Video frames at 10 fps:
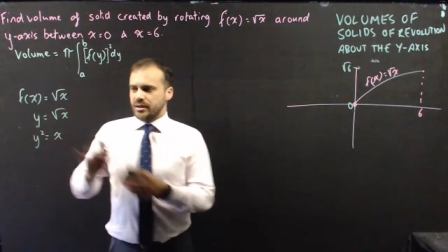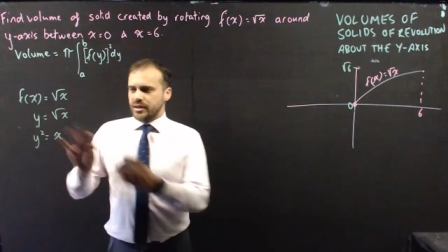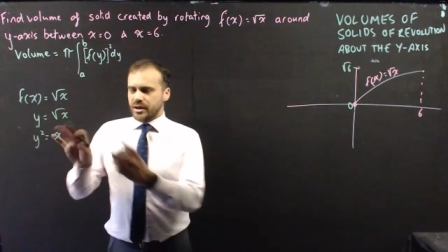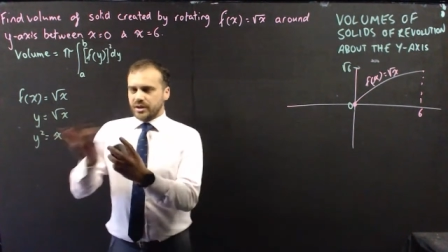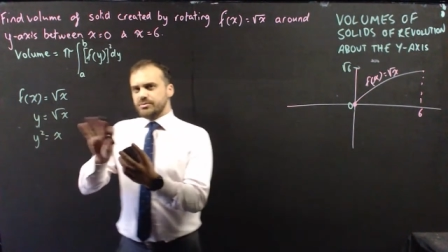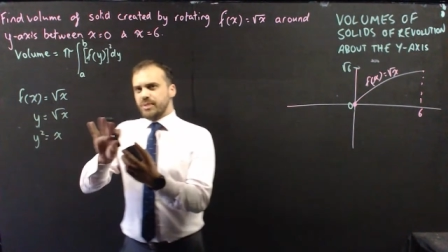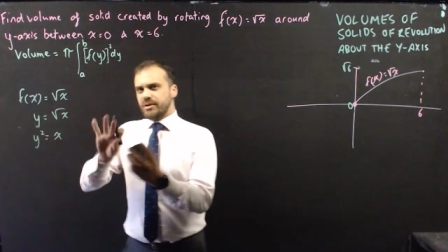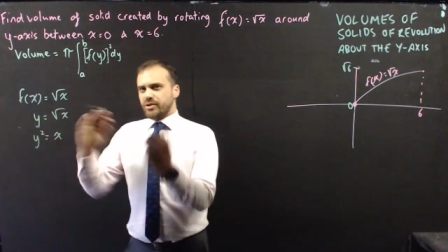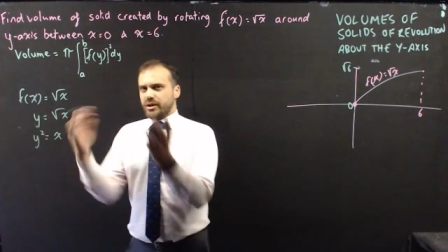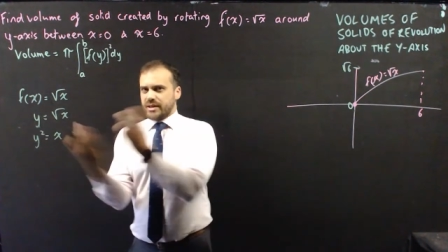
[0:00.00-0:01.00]
Now, I just might
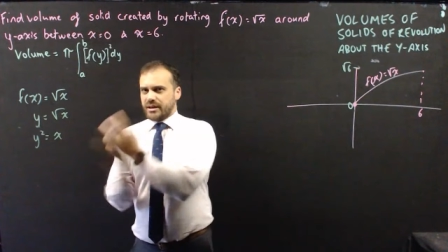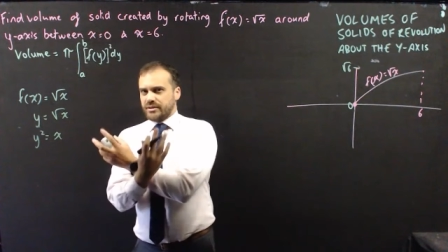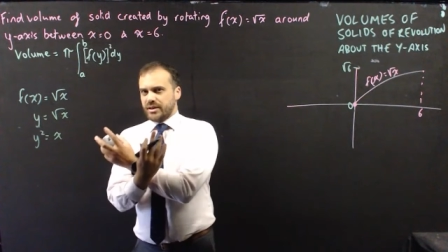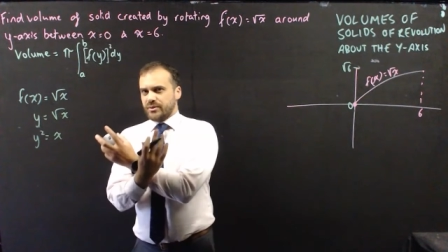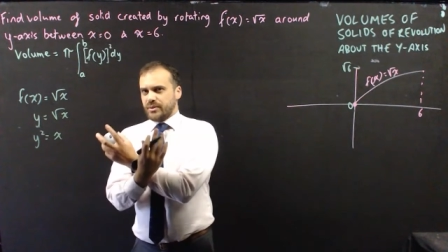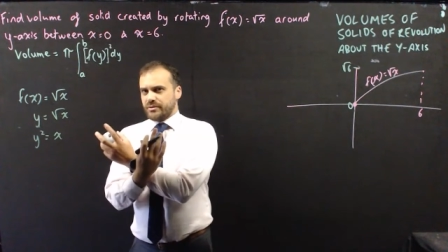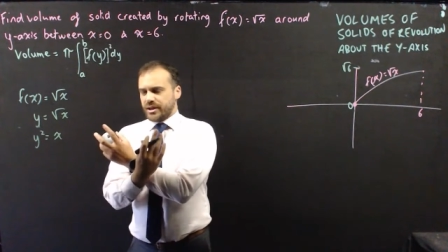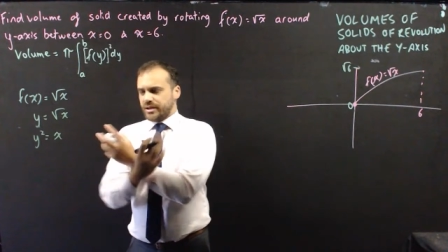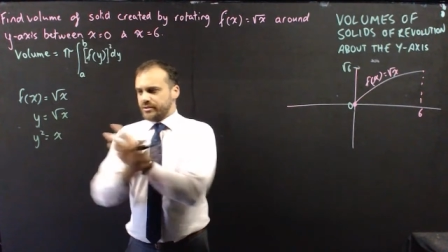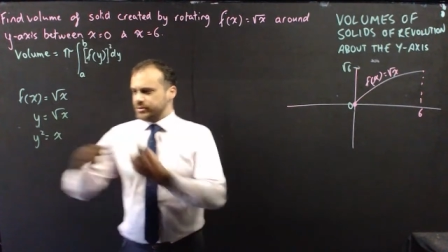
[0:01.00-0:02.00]
write that the other way
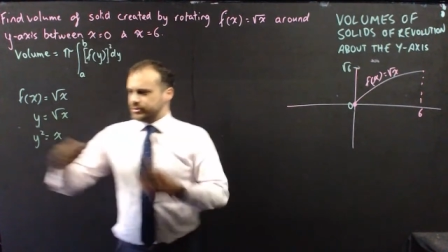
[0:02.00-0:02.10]
around